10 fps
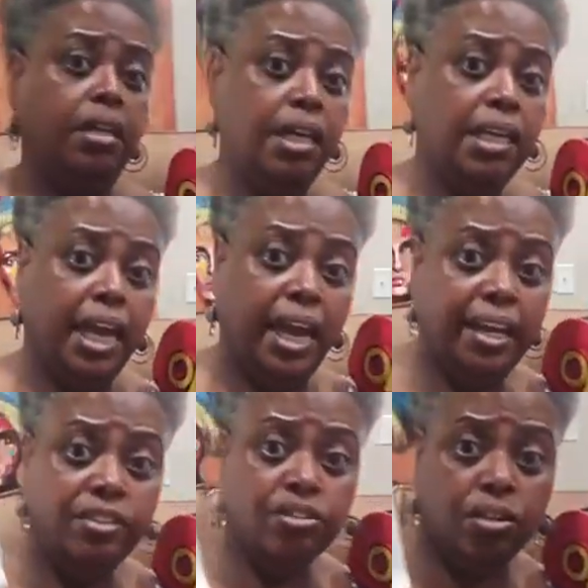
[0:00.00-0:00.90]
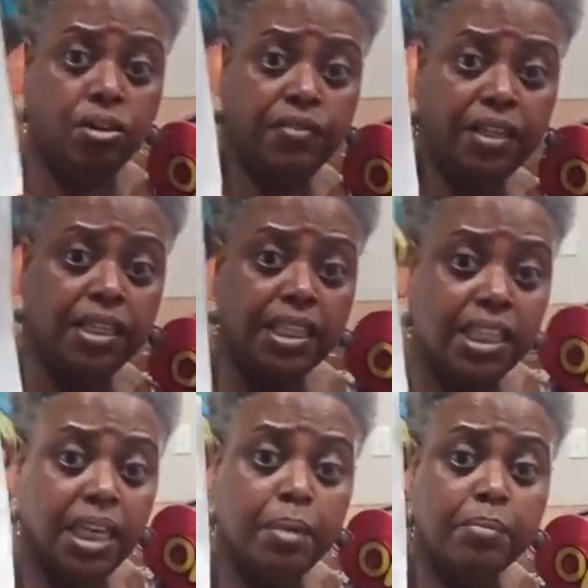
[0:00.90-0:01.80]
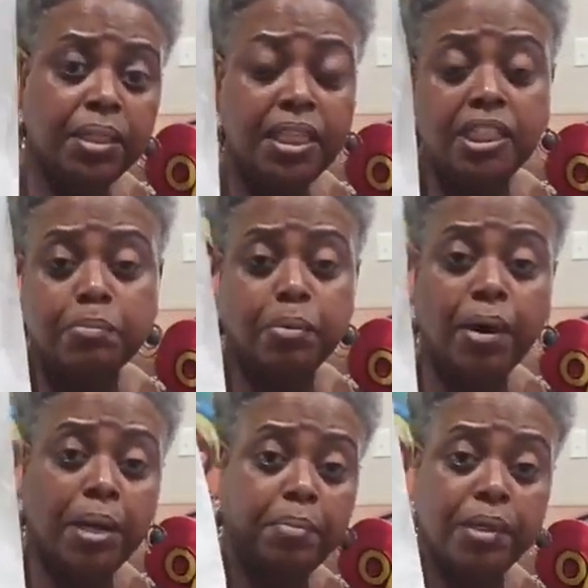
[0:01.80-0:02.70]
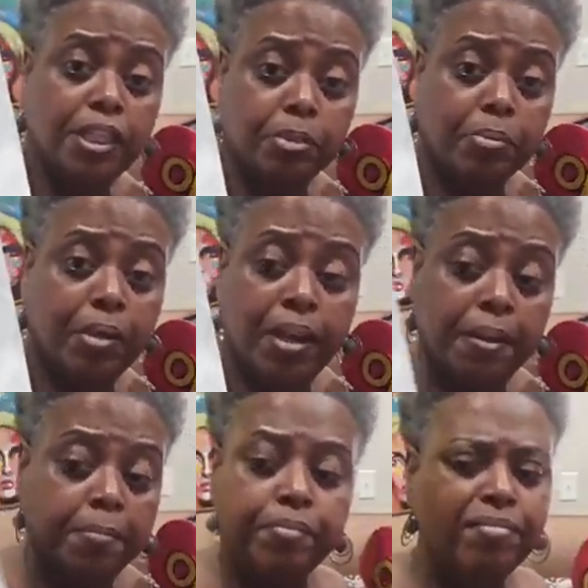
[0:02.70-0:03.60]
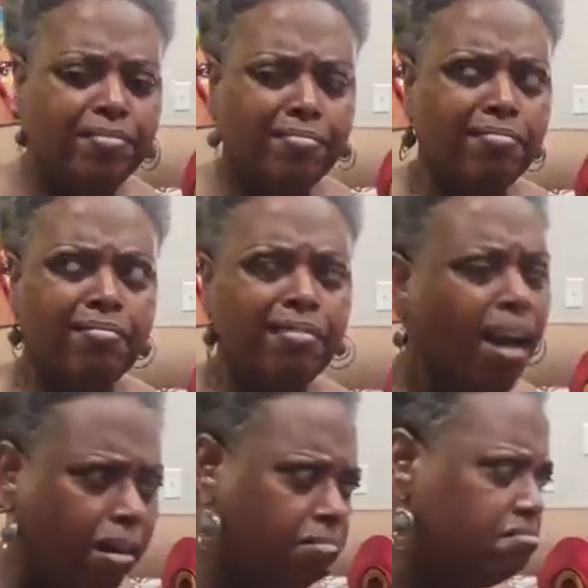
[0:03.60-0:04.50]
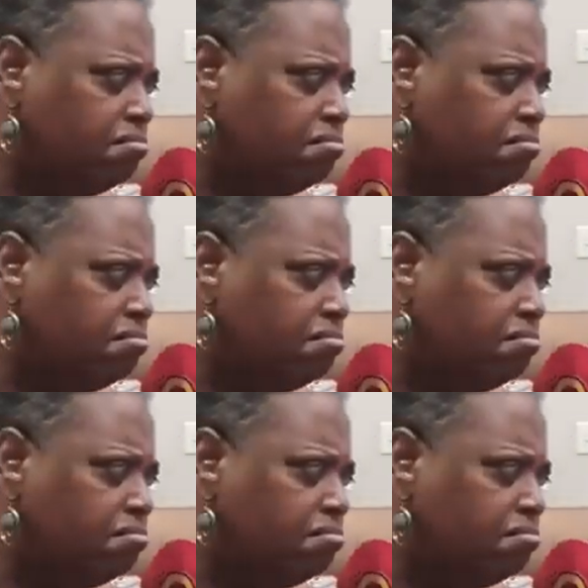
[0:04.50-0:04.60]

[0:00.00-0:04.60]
And an angel over here saying, please pray, please pray. No.